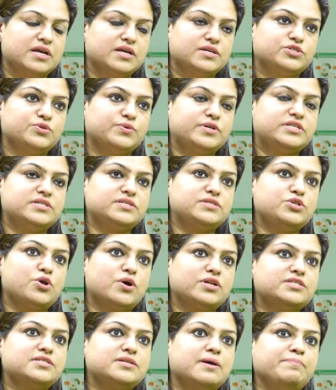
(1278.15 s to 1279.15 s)
So it is
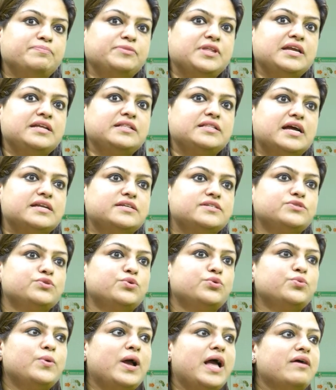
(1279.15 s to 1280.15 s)
not something that is
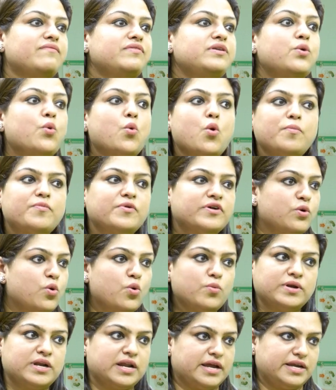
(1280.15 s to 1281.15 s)
going to happen
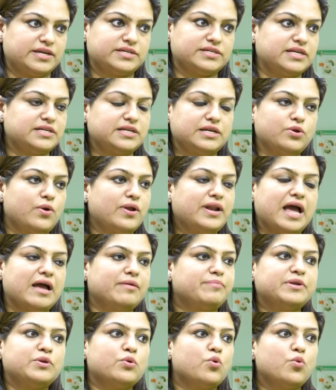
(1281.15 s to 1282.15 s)
overnight. It will not
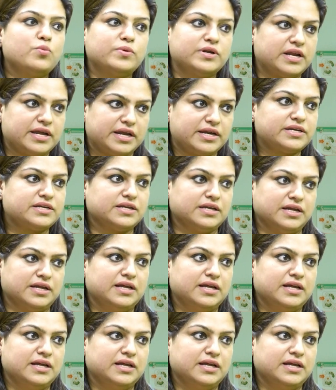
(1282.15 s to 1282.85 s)
happen overnight.